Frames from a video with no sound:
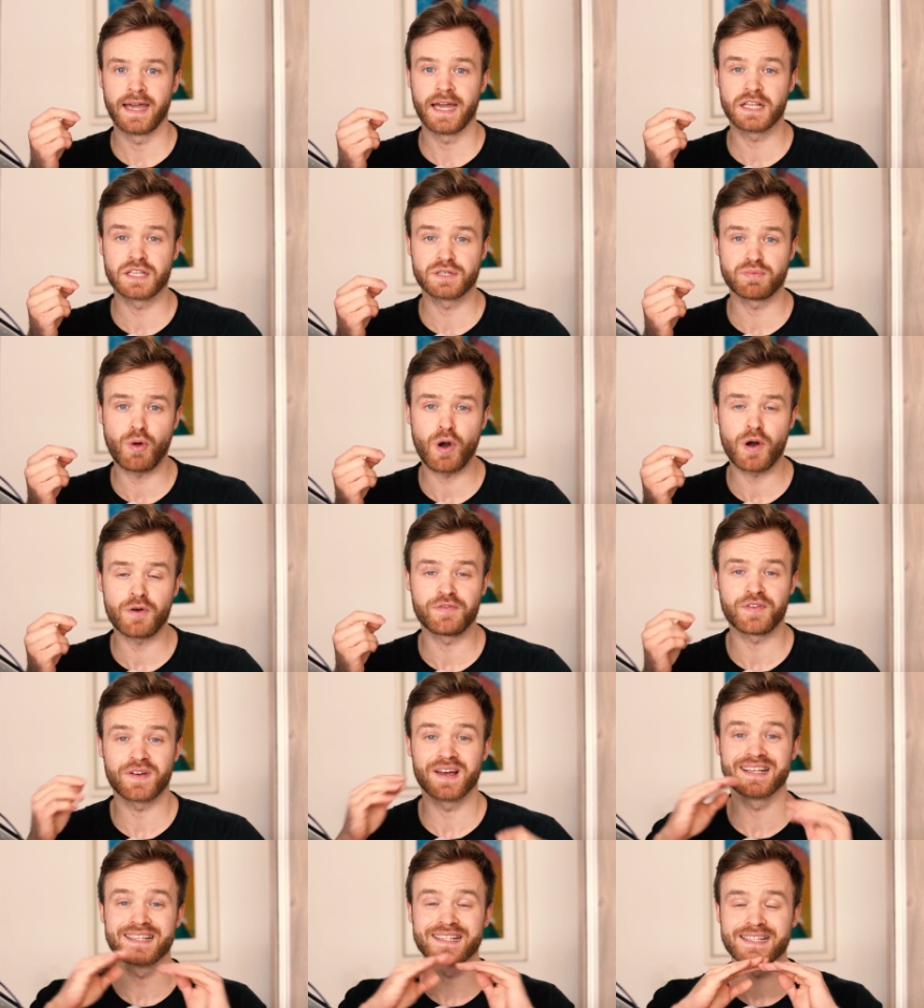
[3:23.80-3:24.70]
It's
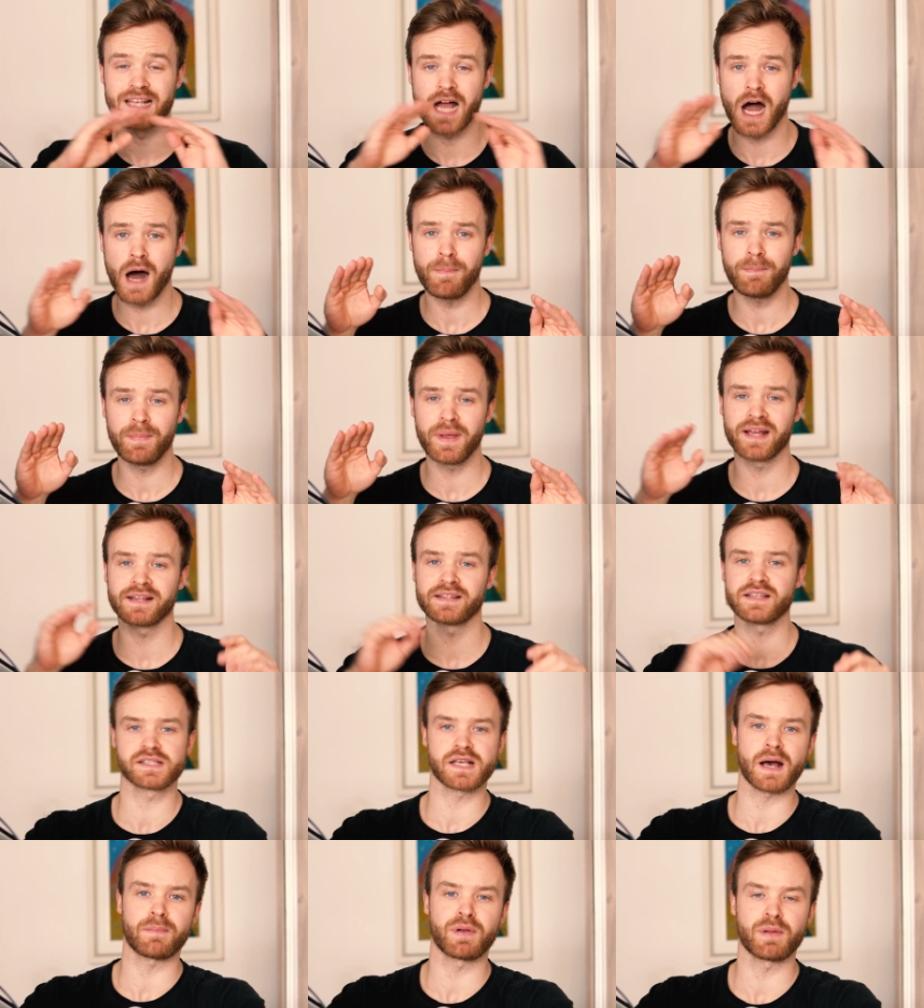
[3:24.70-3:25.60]
worth stopping
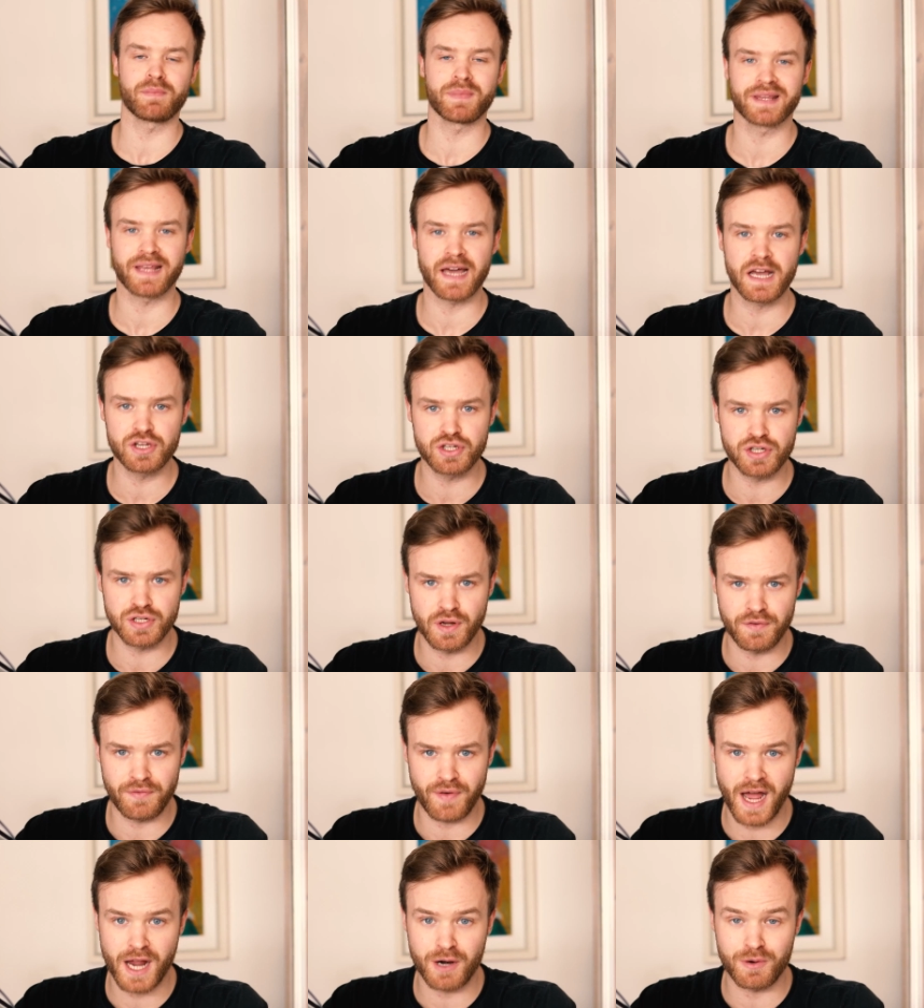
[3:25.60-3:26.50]
the supplementation
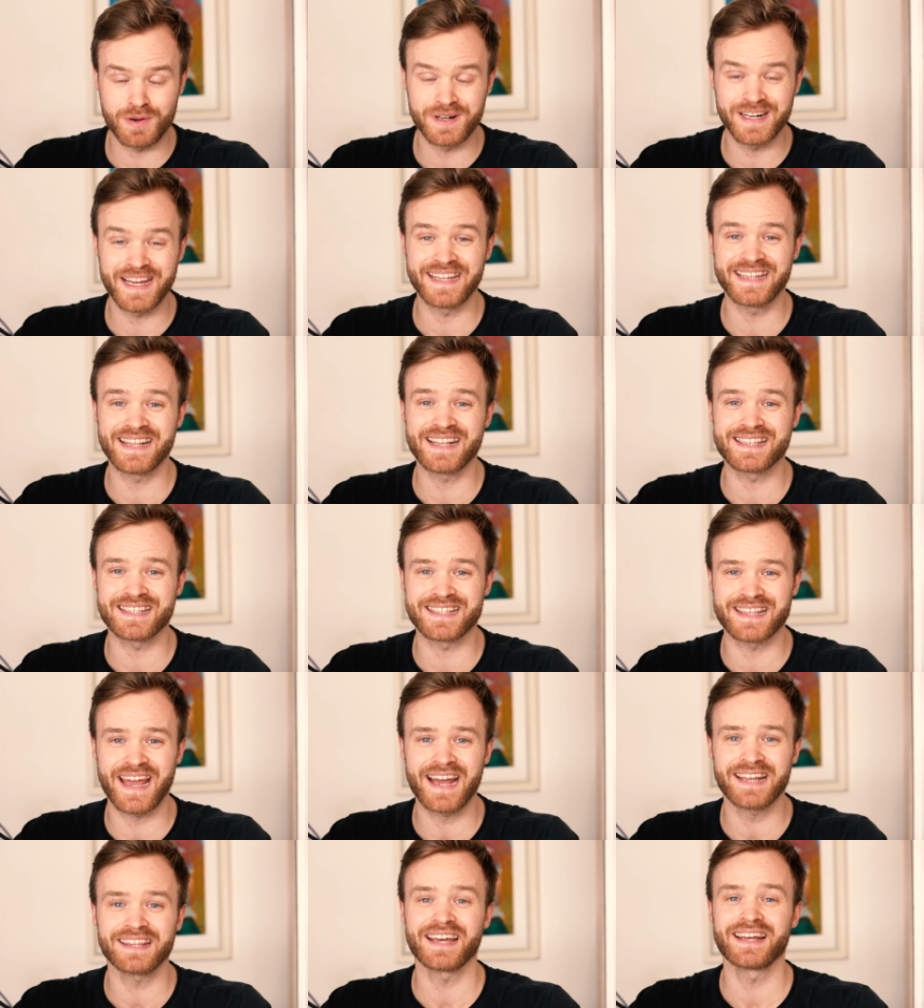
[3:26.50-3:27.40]
of iron and
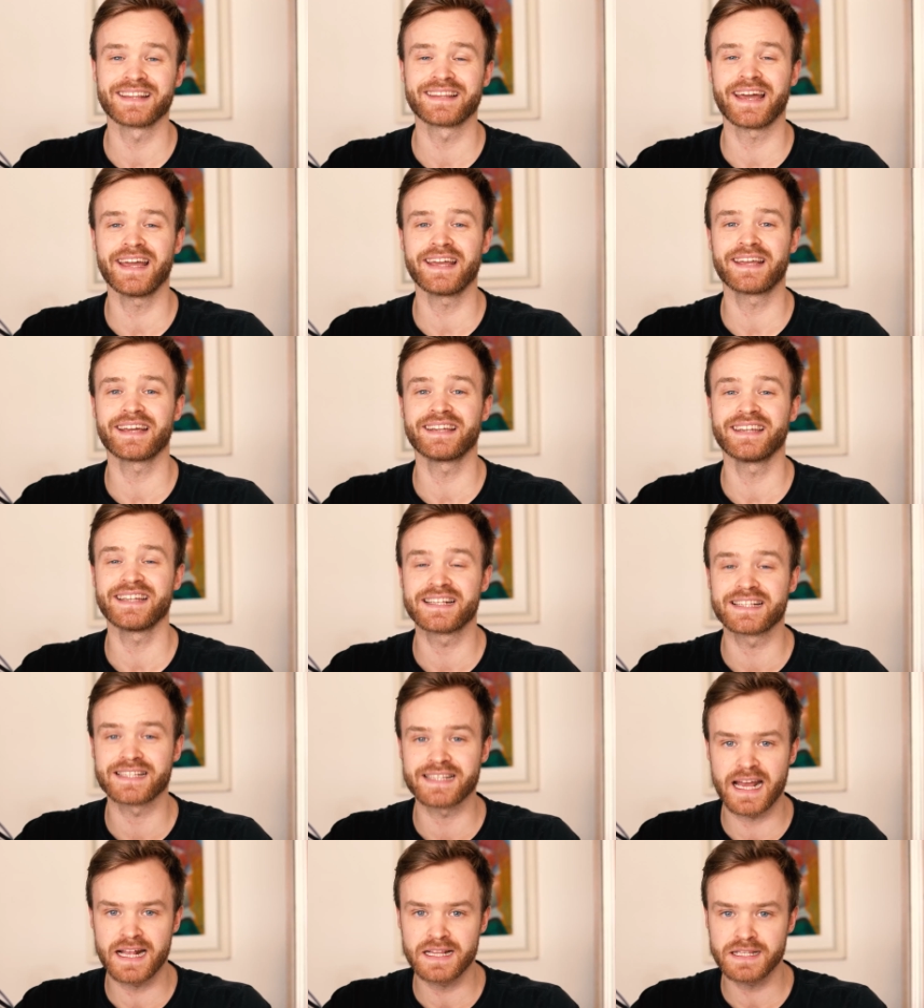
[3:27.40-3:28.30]
instead take an
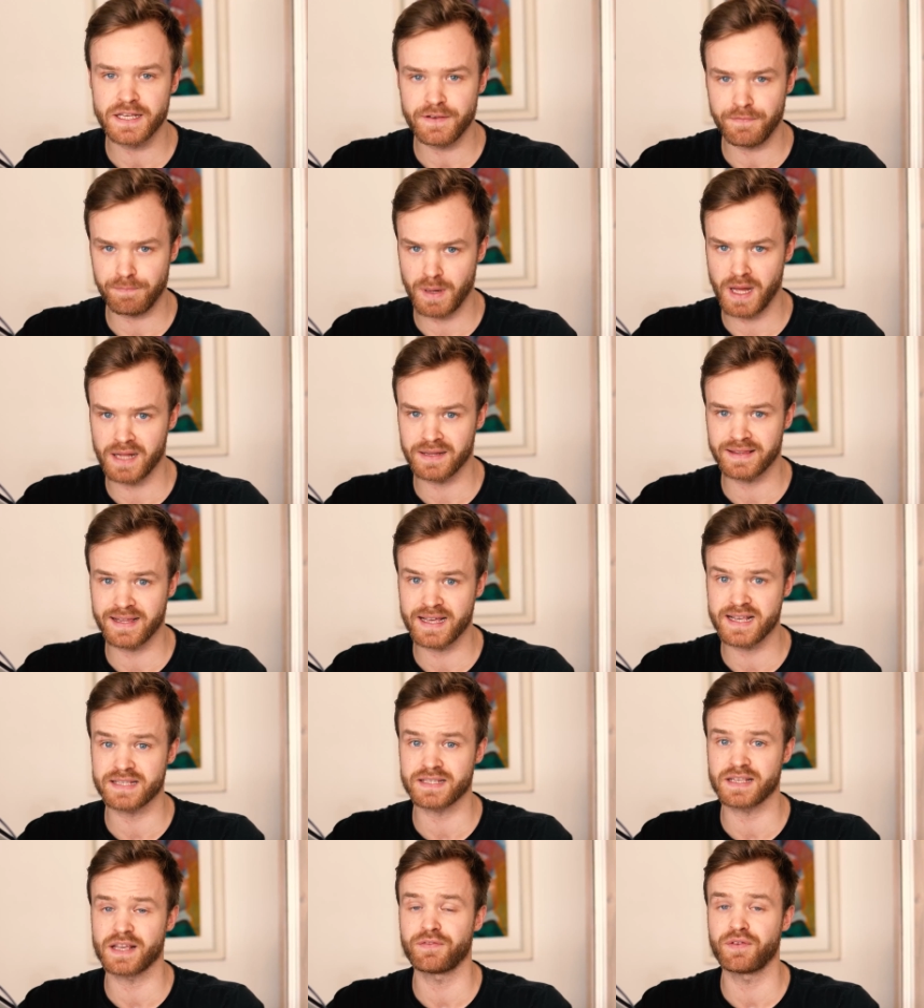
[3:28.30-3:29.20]
extensive blood
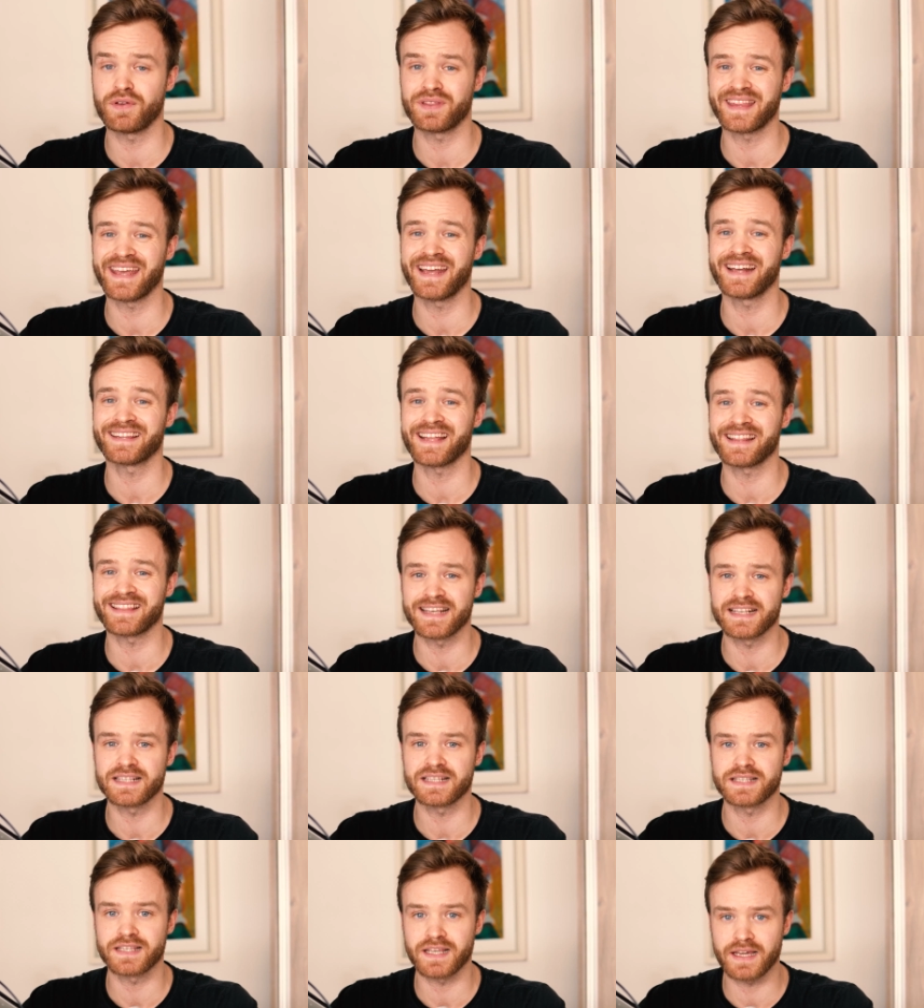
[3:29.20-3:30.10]
test if you think that
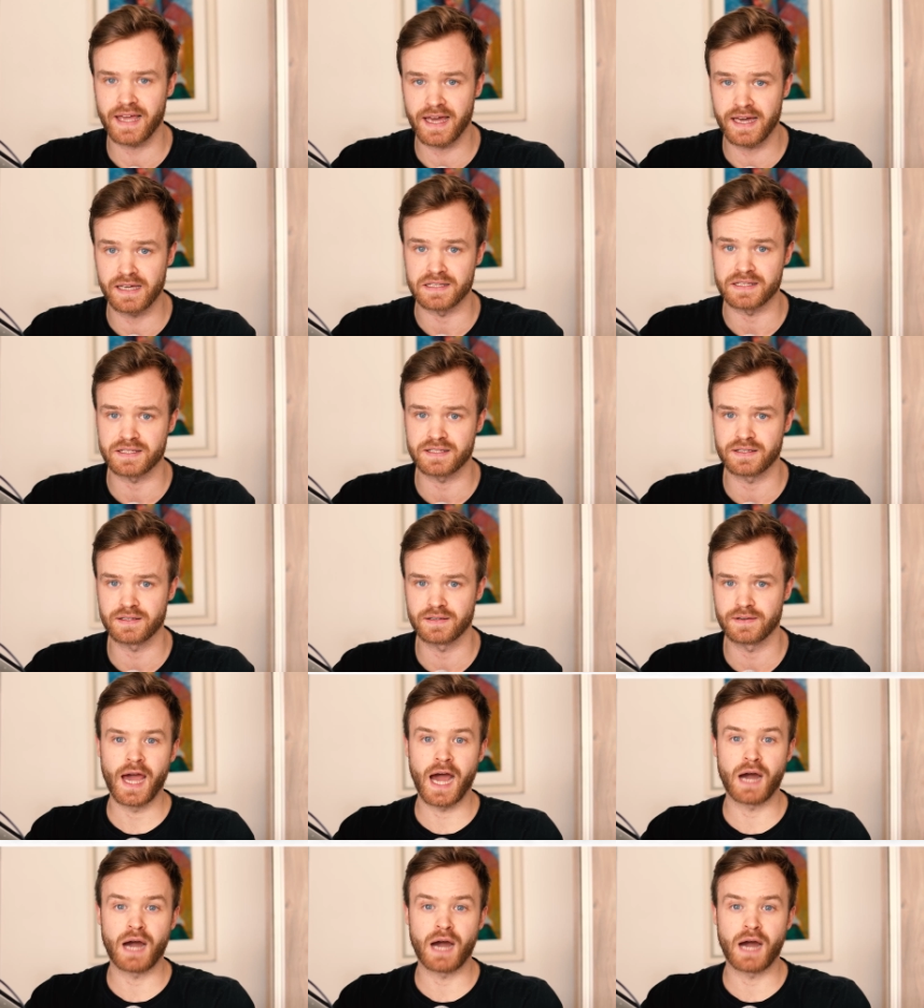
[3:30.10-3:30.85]
this is the case.